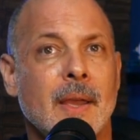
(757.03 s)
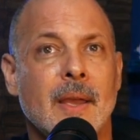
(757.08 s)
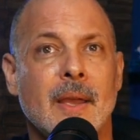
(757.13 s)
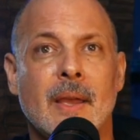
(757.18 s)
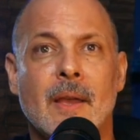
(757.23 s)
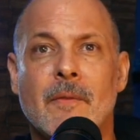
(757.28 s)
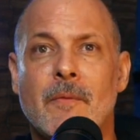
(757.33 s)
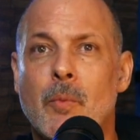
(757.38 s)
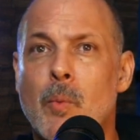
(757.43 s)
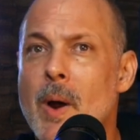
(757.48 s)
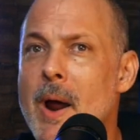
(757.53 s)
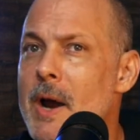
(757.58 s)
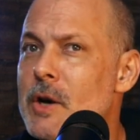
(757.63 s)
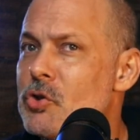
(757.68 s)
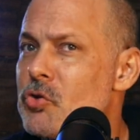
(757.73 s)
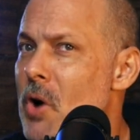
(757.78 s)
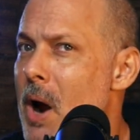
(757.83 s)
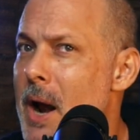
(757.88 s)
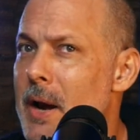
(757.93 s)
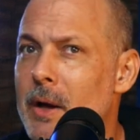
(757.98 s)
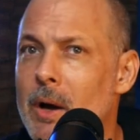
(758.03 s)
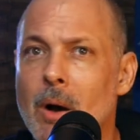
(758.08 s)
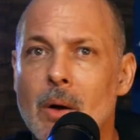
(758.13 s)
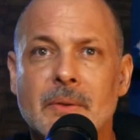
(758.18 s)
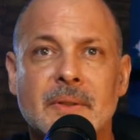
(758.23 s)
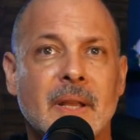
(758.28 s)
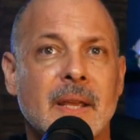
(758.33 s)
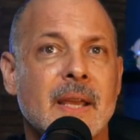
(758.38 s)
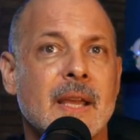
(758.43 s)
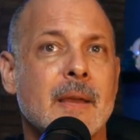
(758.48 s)
if we're trying to go
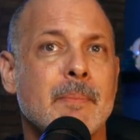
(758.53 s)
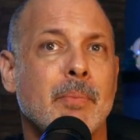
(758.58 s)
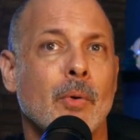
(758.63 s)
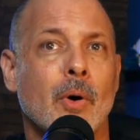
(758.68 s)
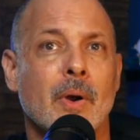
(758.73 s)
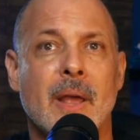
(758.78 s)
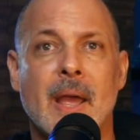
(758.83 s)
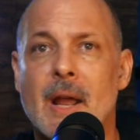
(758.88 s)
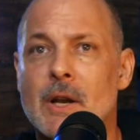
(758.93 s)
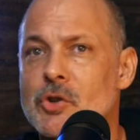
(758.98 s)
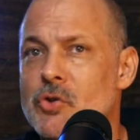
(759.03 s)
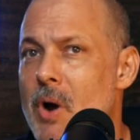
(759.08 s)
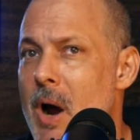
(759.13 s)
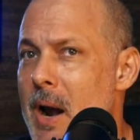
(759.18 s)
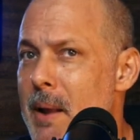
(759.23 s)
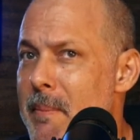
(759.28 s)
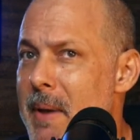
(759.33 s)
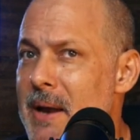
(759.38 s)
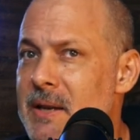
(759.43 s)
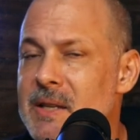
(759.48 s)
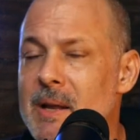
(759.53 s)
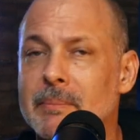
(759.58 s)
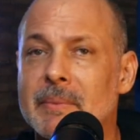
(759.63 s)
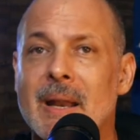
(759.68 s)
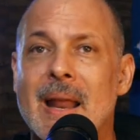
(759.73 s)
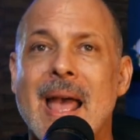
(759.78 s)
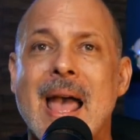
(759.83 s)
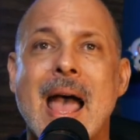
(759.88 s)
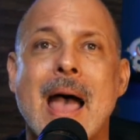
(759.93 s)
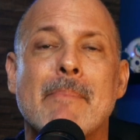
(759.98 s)
deep or they're trying to make
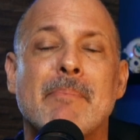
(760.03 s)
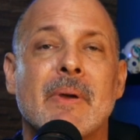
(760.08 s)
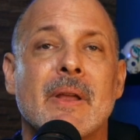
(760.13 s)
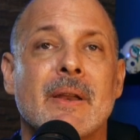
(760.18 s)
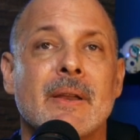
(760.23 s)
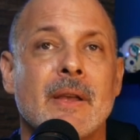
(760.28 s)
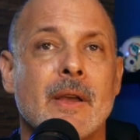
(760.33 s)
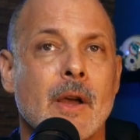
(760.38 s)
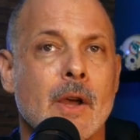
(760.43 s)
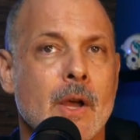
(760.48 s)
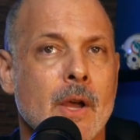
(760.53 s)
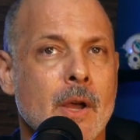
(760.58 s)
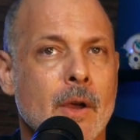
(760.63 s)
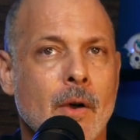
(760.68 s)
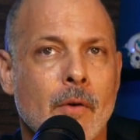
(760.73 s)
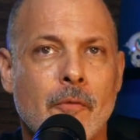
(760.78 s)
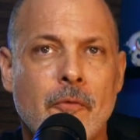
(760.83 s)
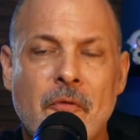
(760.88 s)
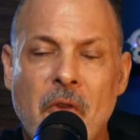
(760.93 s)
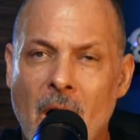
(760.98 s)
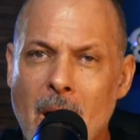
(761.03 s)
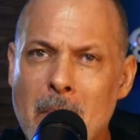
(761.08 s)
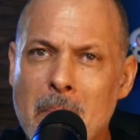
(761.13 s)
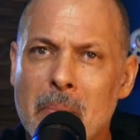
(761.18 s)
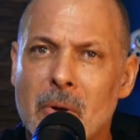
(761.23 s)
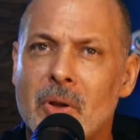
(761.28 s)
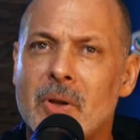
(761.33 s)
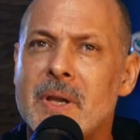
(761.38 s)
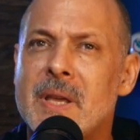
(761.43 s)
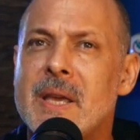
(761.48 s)
something happen,
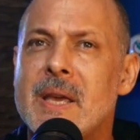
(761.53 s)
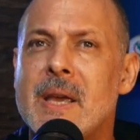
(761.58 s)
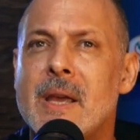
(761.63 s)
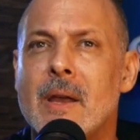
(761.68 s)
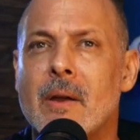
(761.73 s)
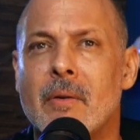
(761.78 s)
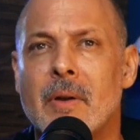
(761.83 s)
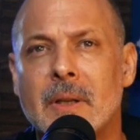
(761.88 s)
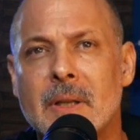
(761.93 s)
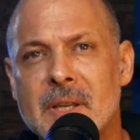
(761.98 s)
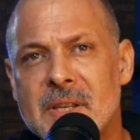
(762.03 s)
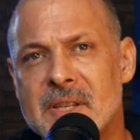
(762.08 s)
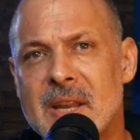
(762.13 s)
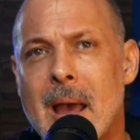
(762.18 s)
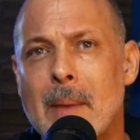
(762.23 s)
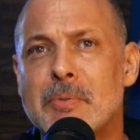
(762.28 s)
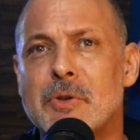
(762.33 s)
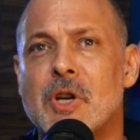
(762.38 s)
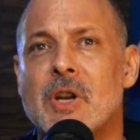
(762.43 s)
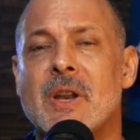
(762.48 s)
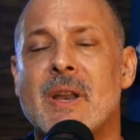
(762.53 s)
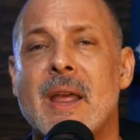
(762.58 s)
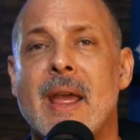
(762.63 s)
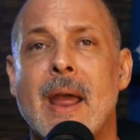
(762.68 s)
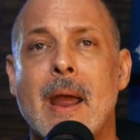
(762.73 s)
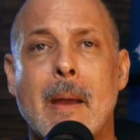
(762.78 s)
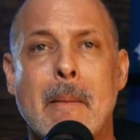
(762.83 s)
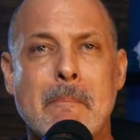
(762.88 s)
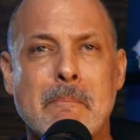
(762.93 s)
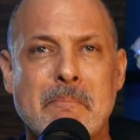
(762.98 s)
fumble here, interception
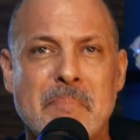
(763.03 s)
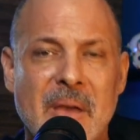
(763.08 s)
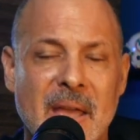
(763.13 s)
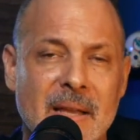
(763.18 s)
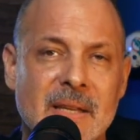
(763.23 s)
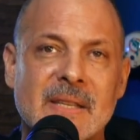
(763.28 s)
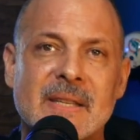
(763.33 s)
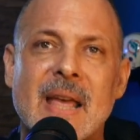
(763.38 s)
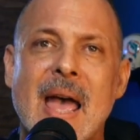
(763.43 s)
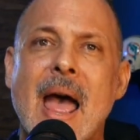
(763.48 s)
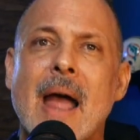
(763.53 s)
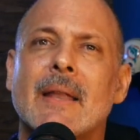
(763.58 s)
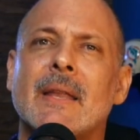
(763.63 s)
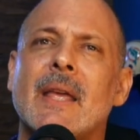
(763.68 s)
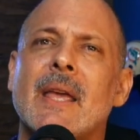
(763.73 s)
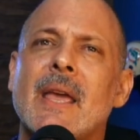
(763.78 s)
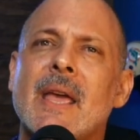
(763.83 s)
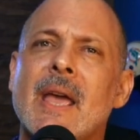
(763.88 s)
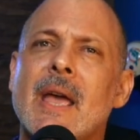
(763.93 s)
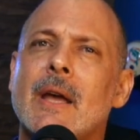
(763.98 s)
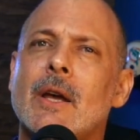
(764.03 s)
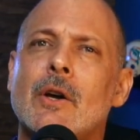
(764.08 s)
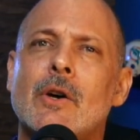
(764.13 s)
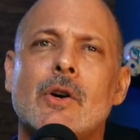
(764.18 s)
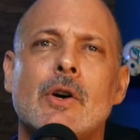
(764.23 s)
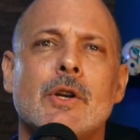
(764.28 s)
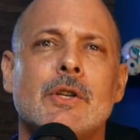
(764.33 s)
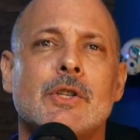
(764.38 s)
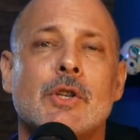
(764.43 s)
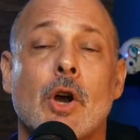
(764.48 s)
there, big sack, it
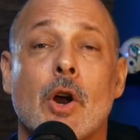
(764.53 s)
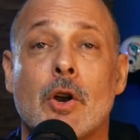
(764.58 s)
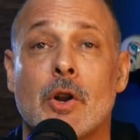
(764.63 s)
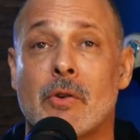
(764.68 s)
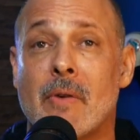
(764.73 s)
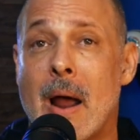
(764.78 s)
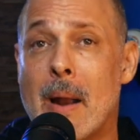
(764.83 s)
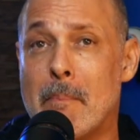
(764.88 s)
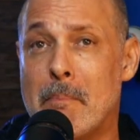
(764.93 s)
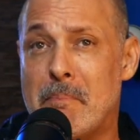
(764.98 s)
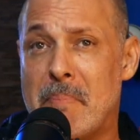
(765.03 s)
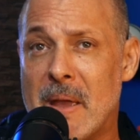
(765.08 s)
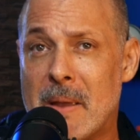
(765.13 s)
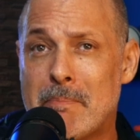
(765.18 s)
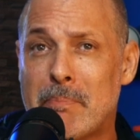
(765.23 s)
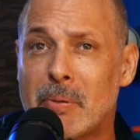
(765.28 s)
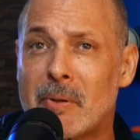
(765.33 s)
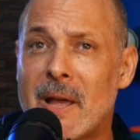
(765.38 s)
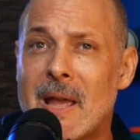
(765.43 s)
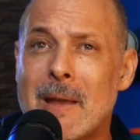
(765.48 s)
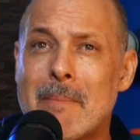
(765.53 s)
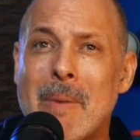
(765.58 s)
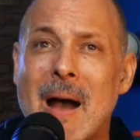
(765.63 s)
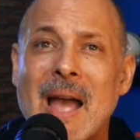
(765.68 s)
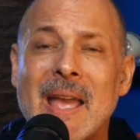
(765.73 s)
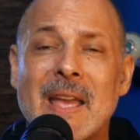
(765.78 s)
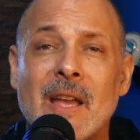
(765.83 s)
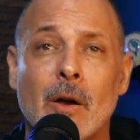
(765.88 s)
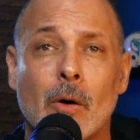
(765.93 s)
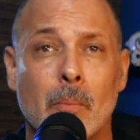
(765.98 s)
could turn it around. Big play
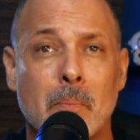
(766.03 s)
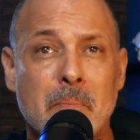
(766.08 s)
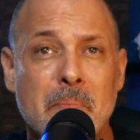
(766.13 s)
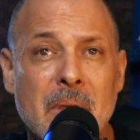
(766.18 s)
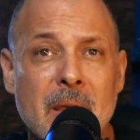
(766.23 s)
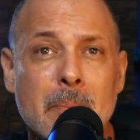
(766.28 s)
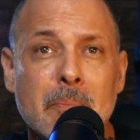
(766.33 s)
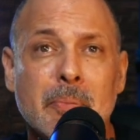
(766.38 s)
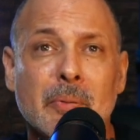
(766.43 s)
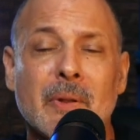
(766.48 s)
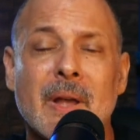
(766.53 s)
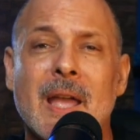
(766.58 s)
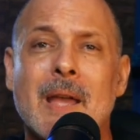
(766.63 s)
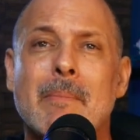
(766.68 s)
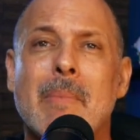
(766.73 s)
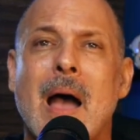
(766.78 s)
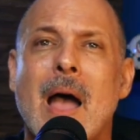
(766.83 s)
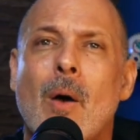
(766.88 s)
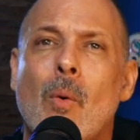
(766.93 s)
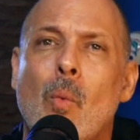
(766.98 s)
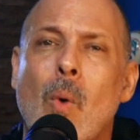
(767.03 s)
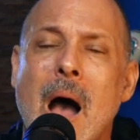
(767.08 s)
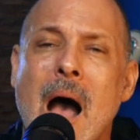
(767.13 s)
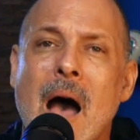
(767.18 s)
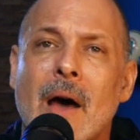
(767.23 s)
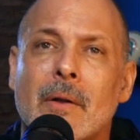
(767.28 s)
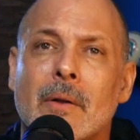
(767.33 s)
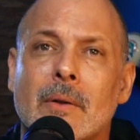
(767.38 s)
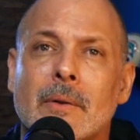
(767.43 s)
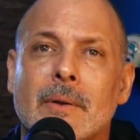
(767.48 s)
by Hill, big play by
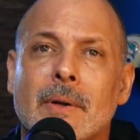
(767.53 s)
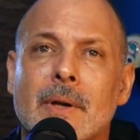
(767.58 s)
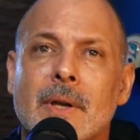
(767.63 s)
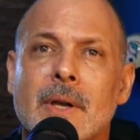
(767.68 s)
Waddle.